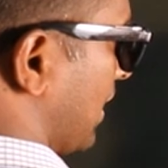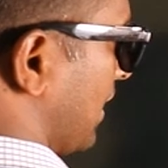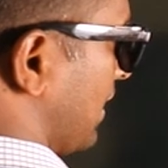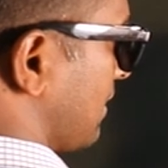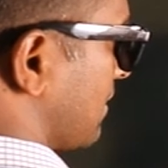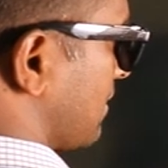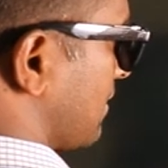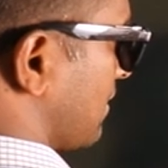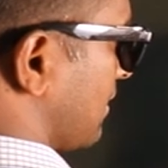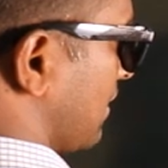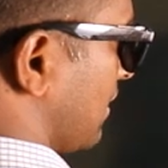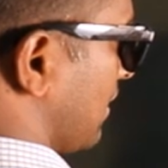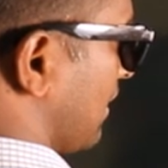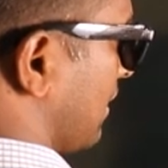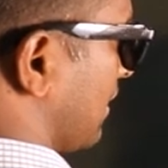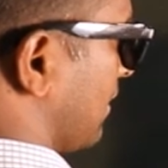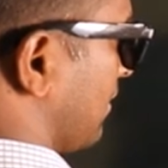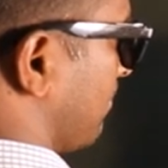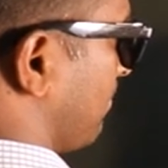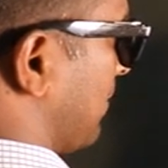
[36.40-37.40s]
this,
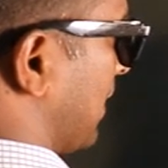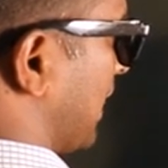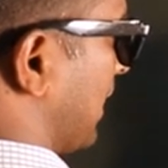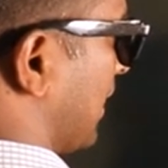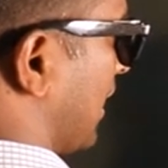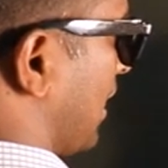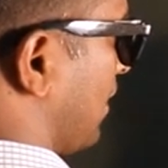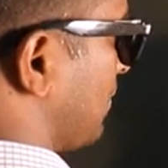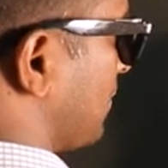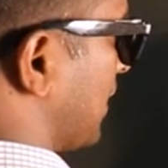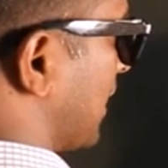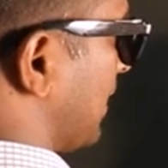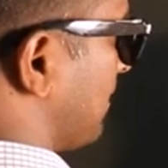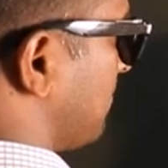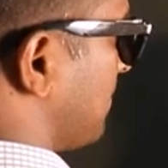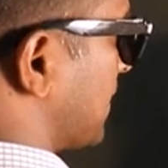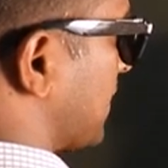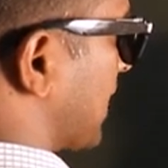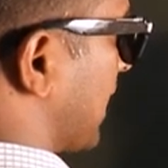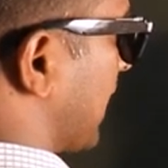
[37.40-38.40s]
bring down the
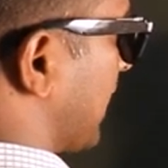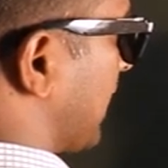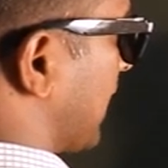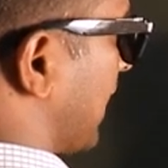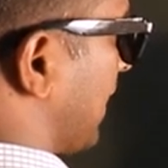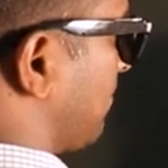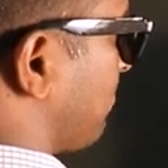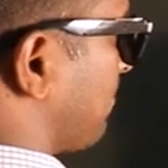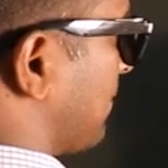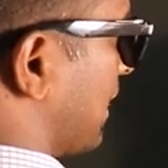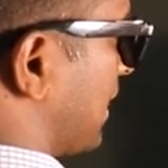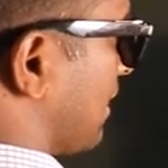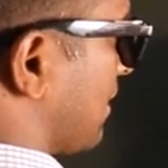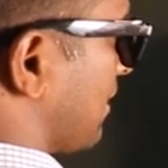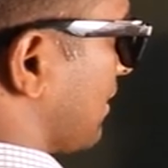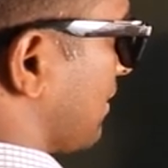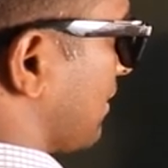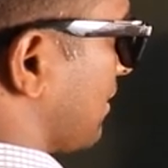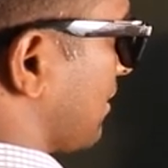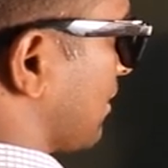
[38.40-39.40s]
beside number,
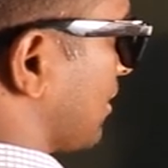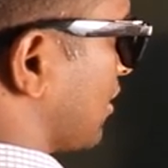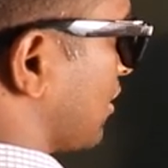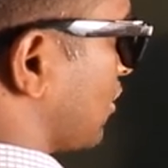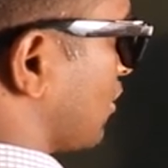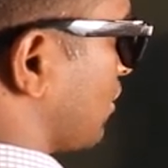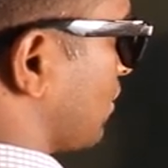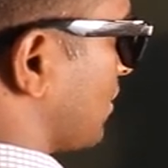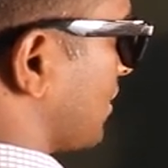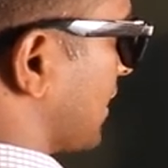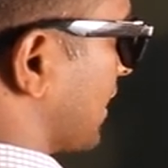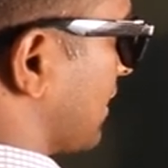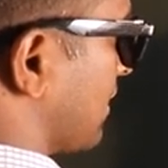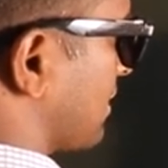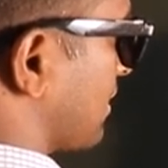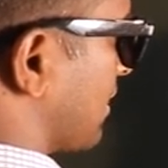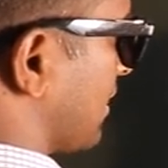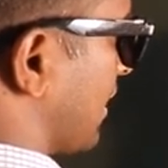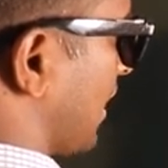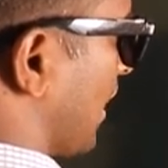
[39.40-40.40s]
so
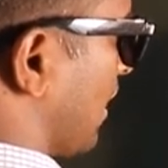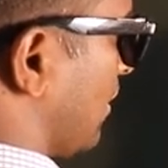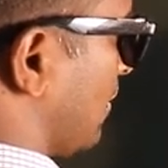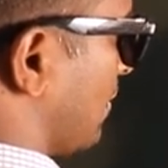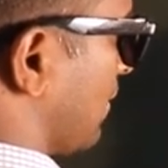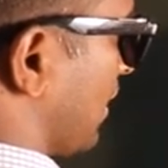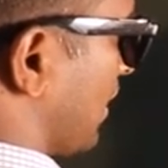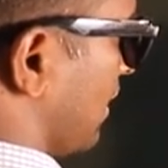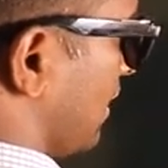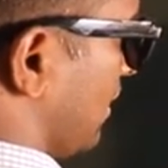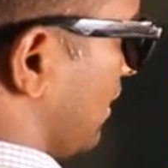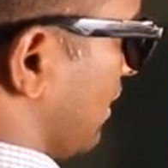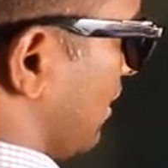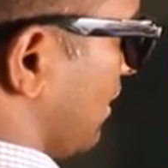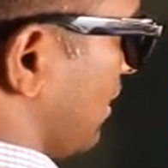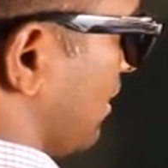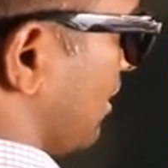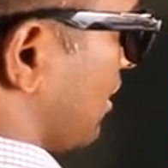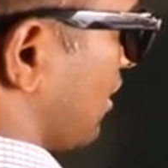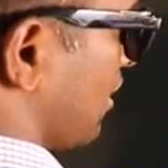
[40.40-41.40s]
6 down,
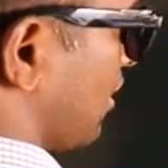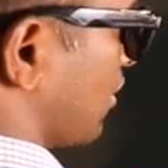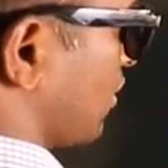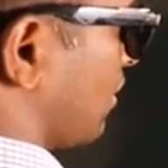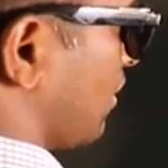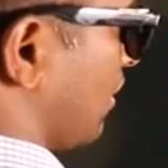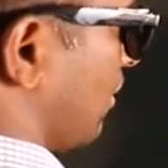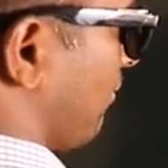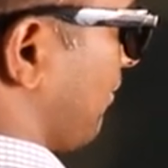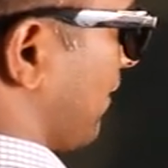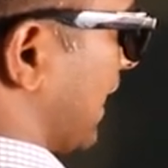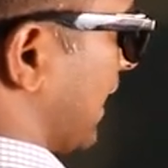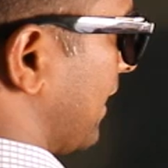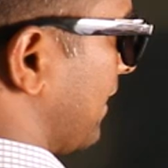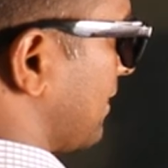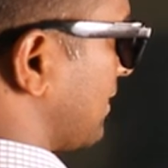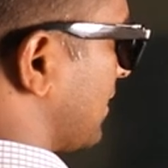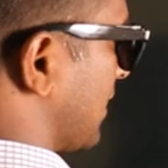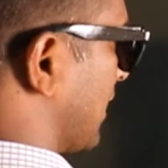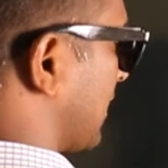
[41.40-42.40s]
so
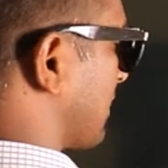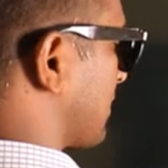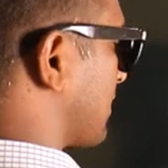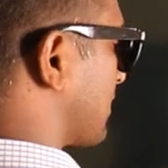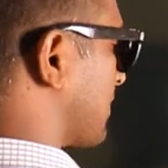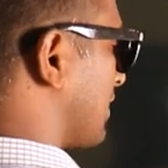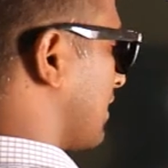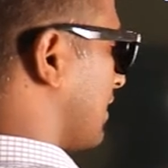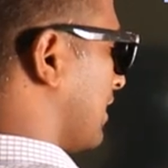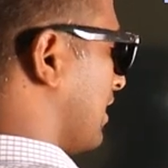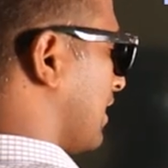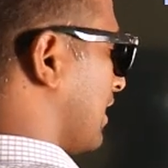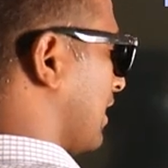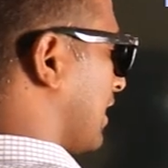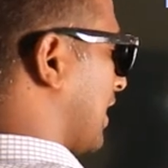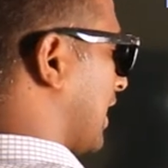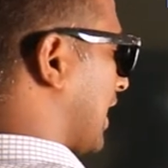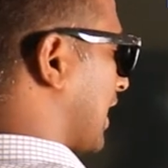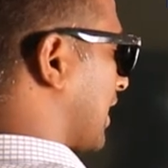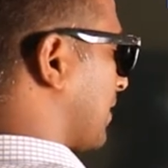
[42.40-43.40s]
26.
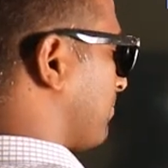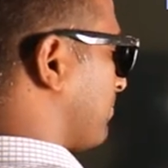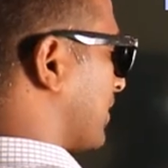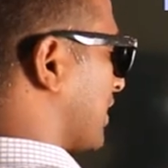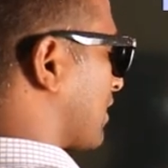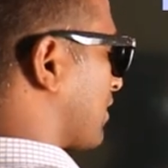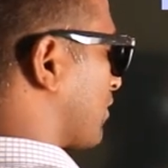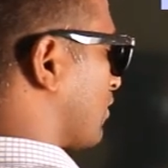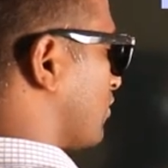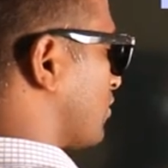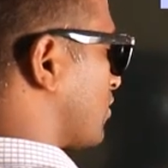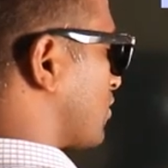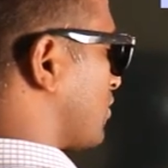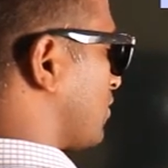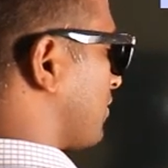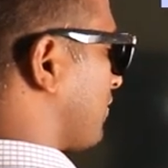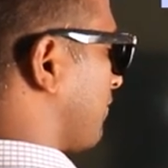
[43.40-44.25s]
A number close to